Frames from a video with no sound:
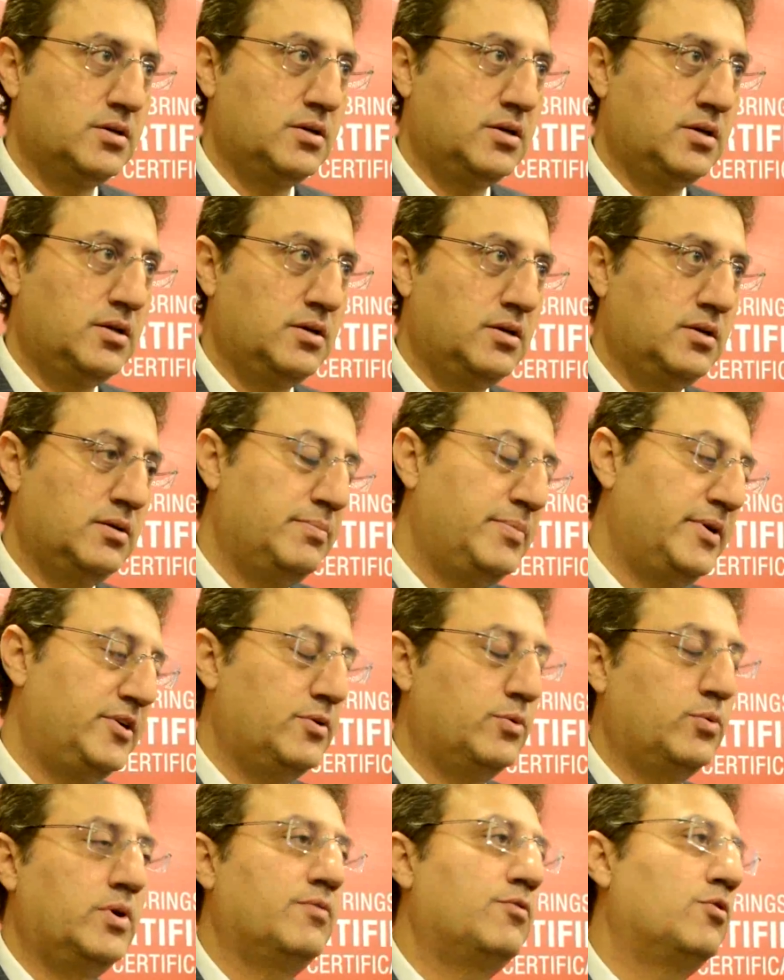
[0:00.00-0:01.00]
uh, in, a, in a
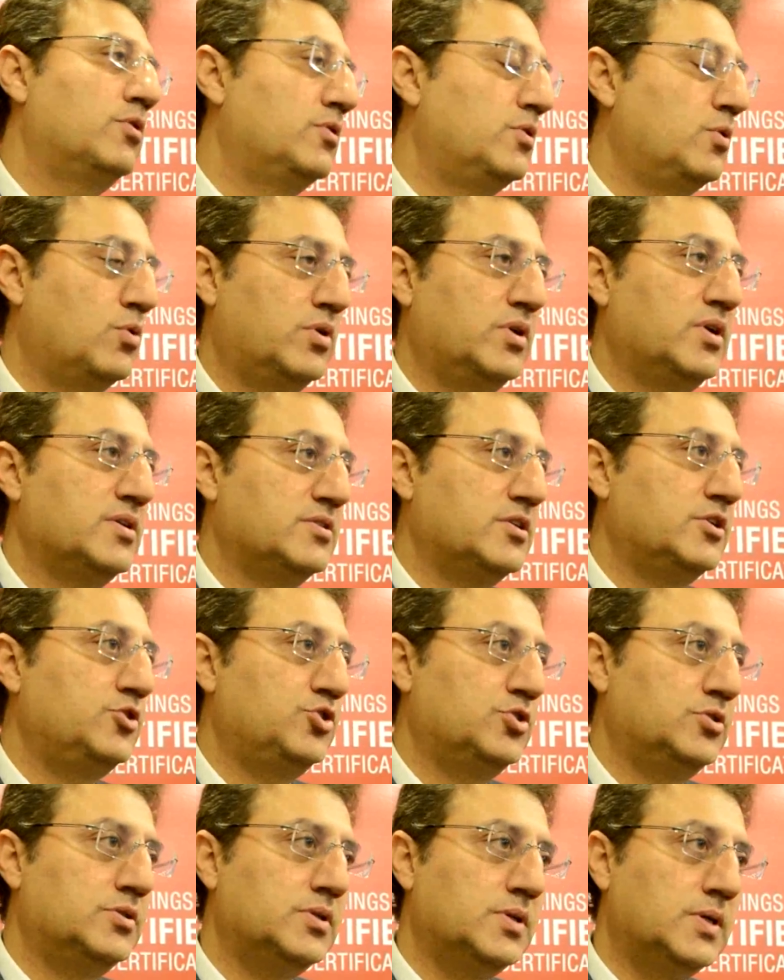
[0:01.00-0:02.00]
better way for the
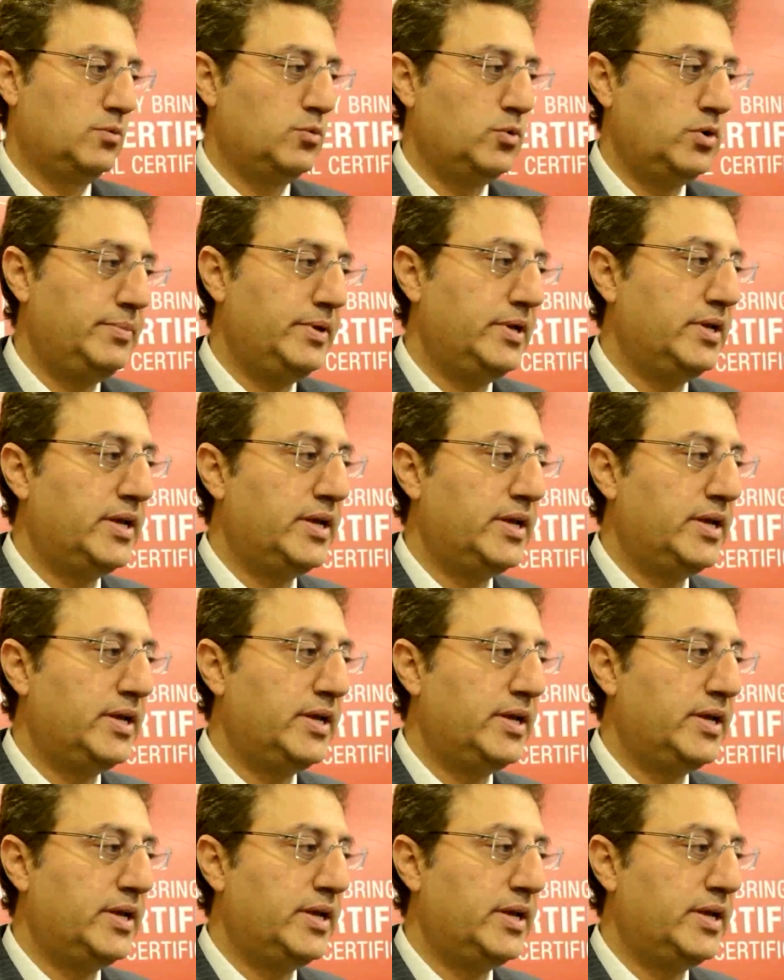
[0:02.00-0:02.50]
organization. We'll be